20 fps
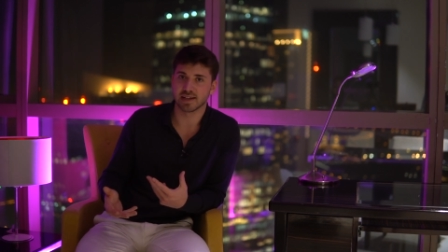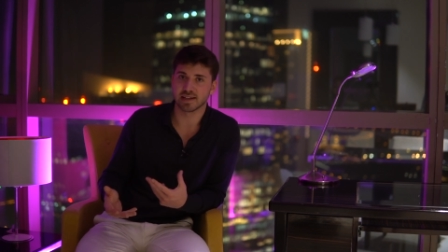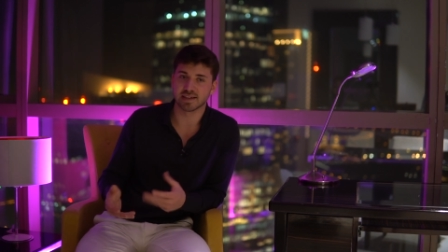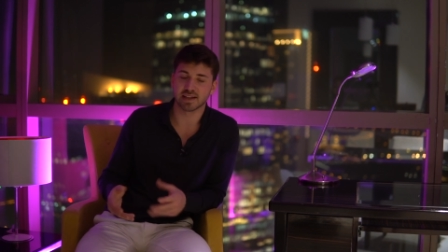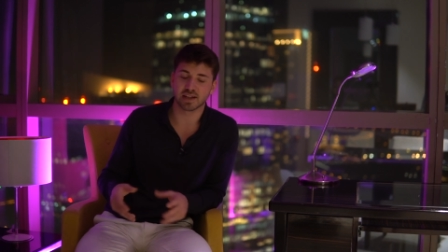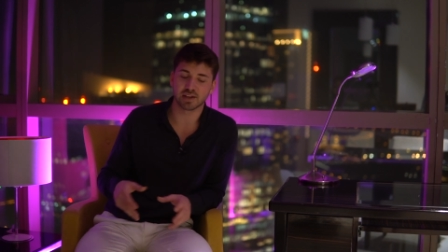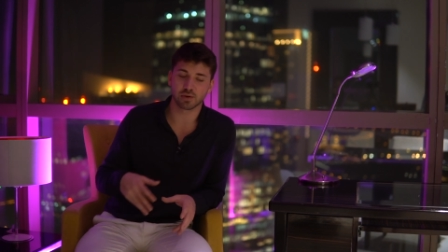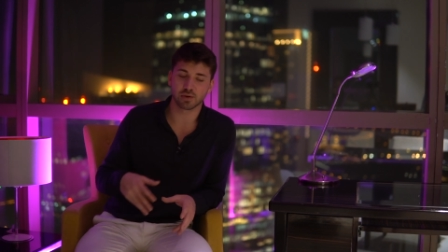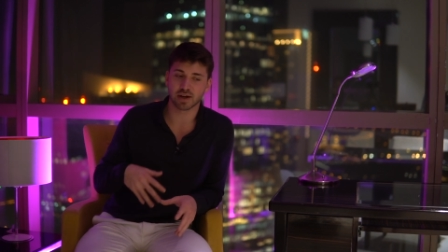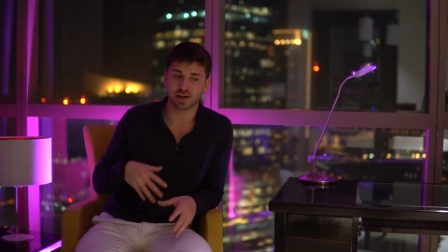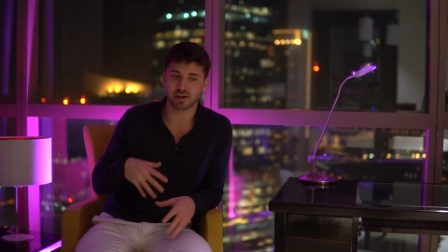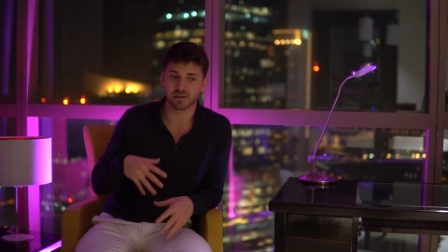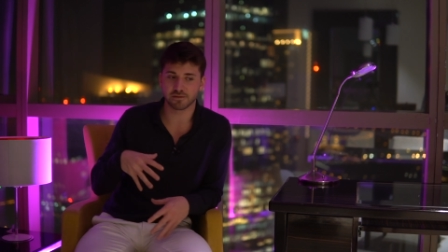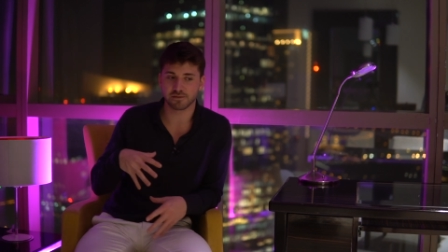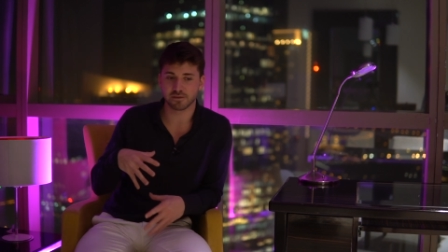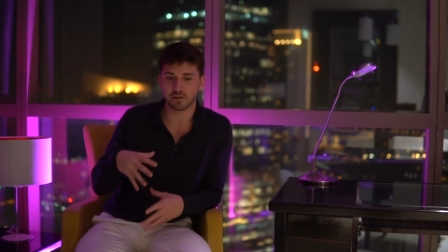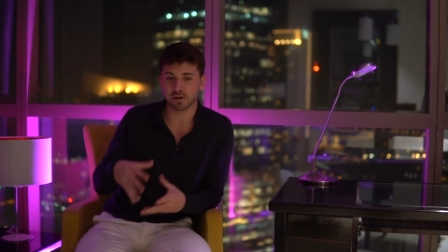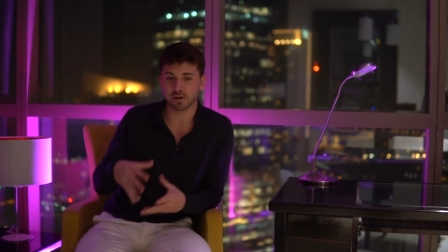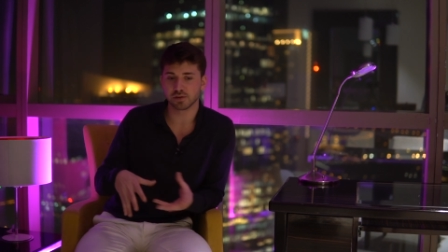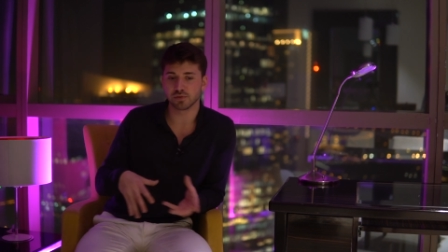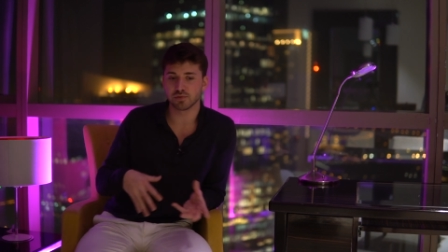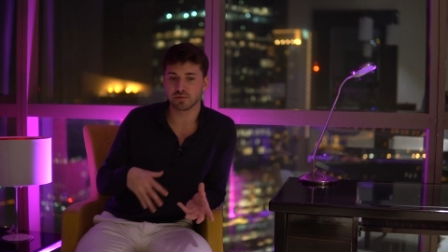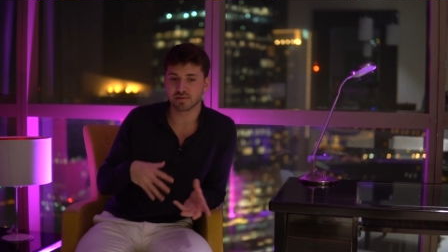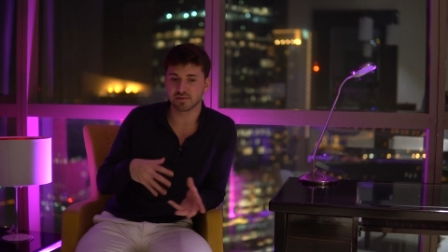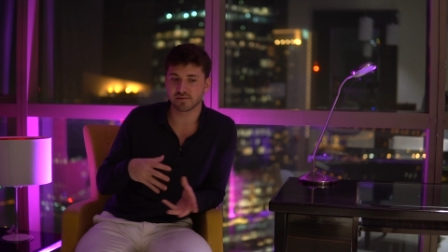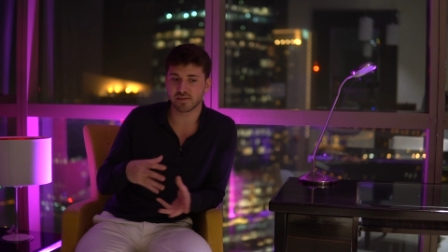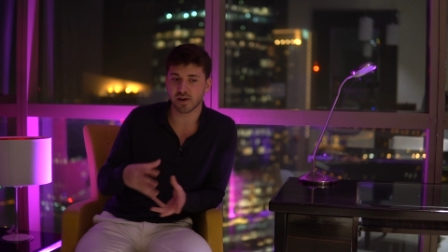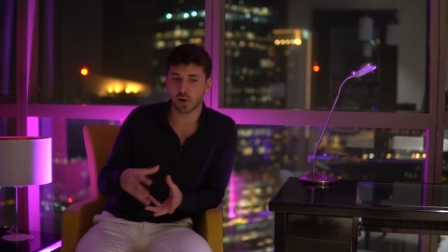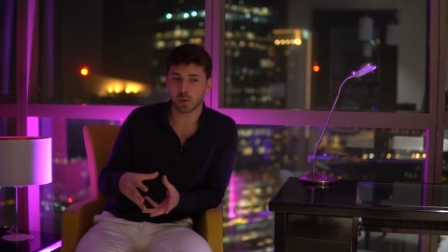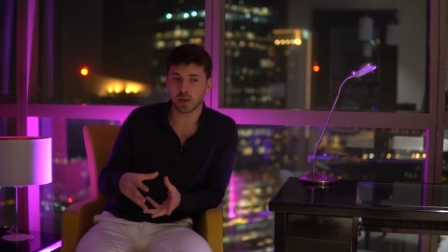And then you kind of fall into this
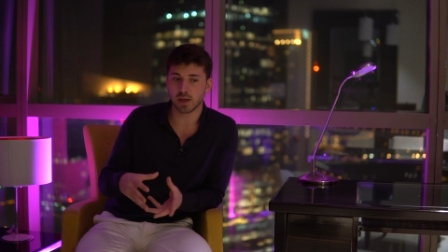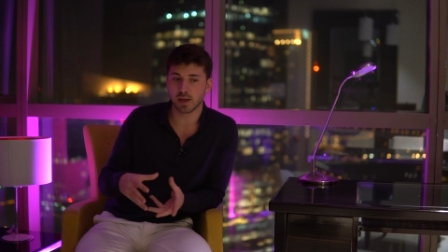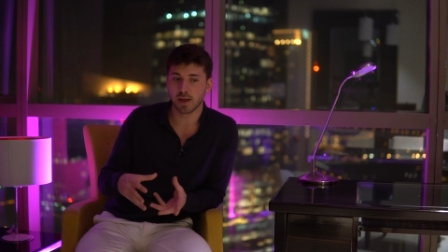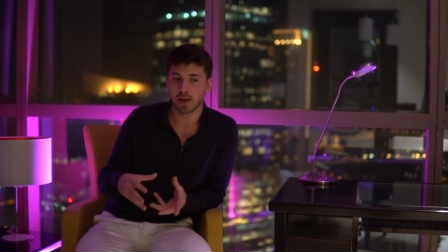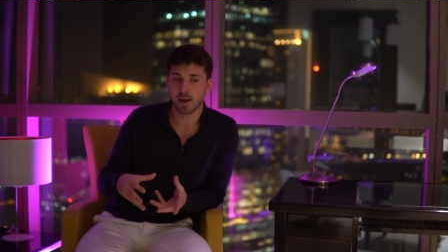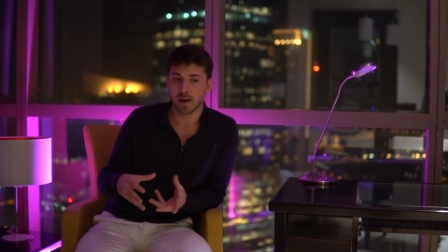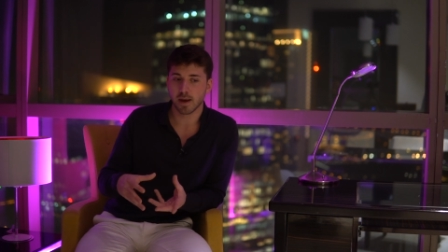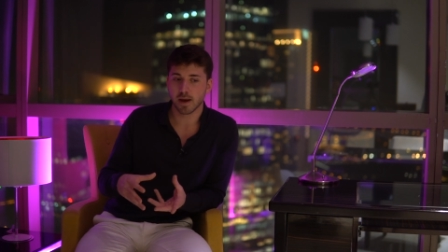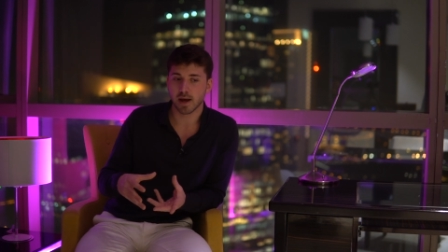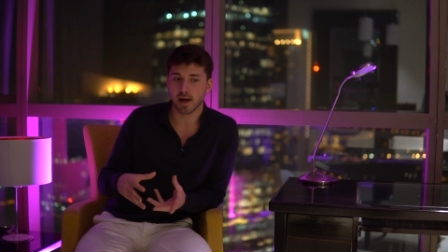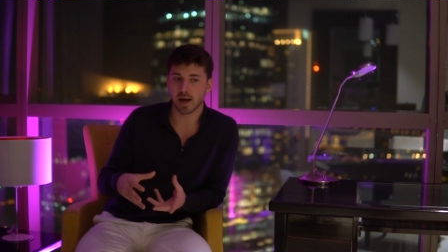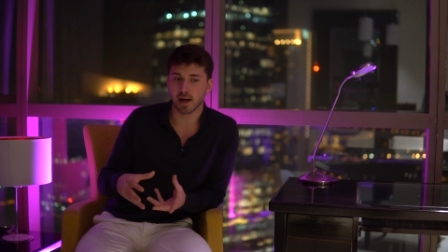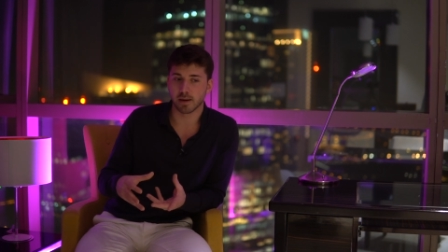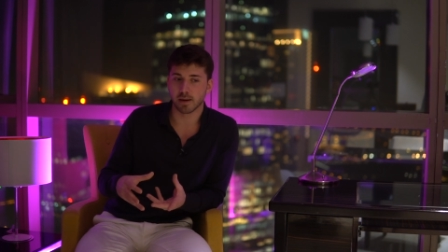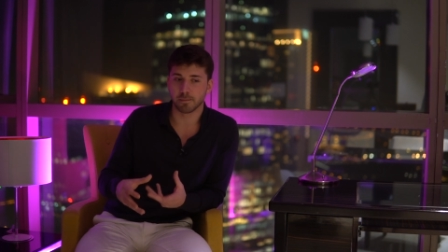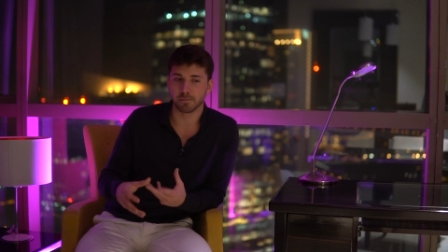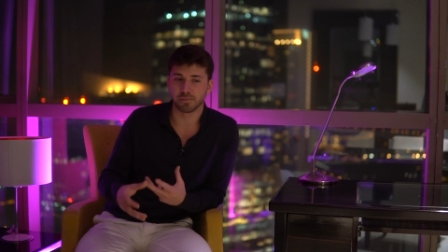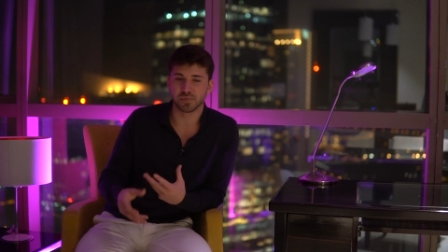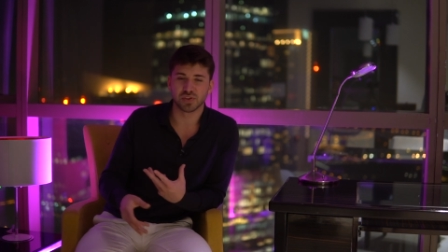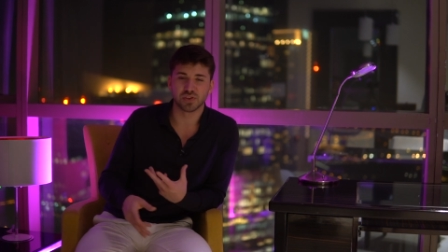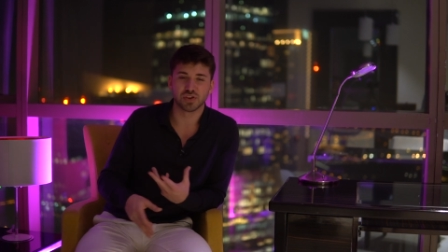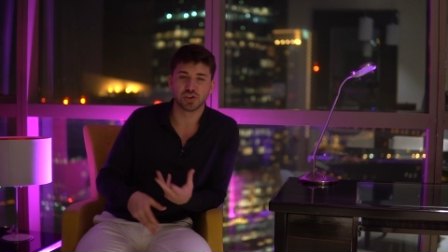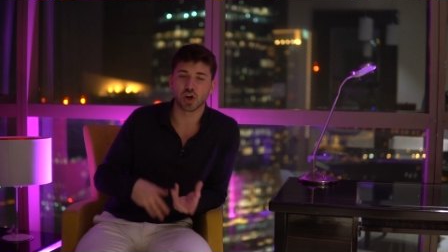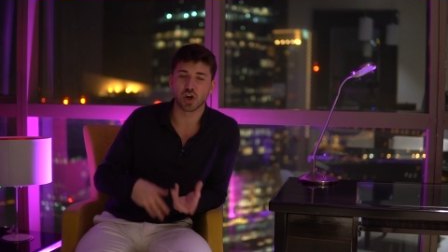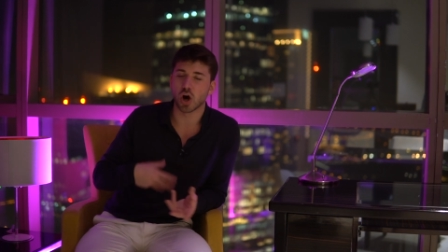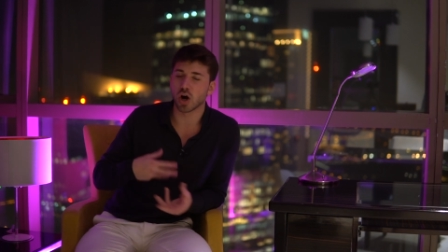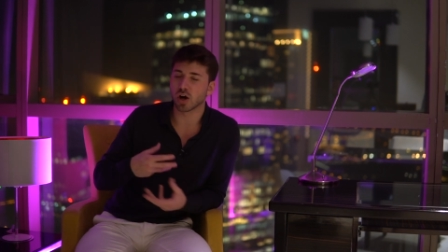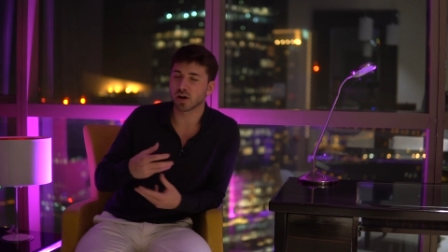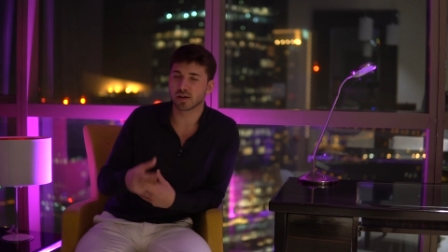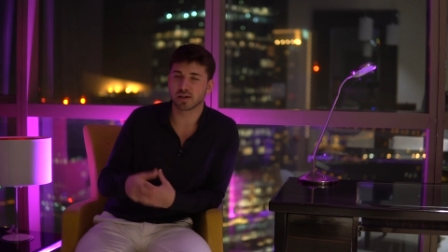very um,
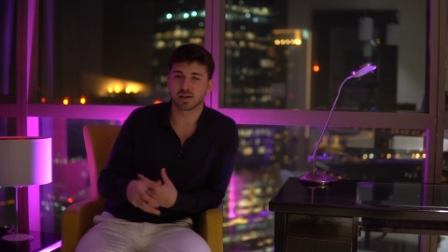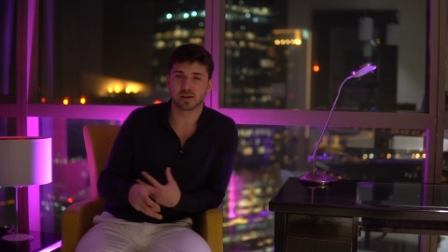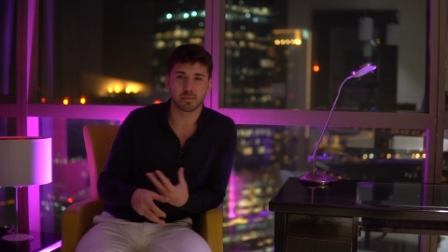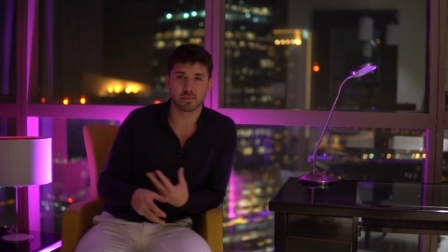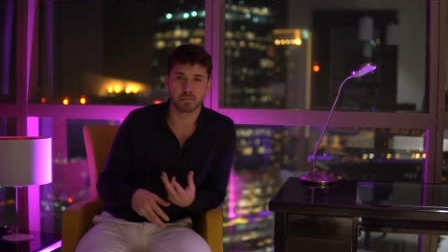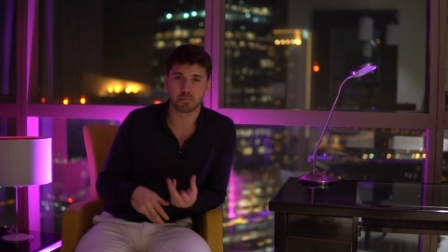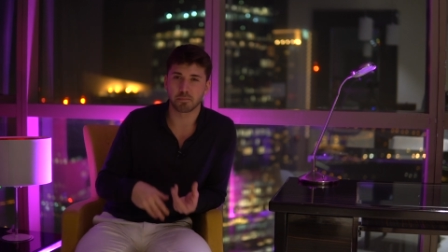dark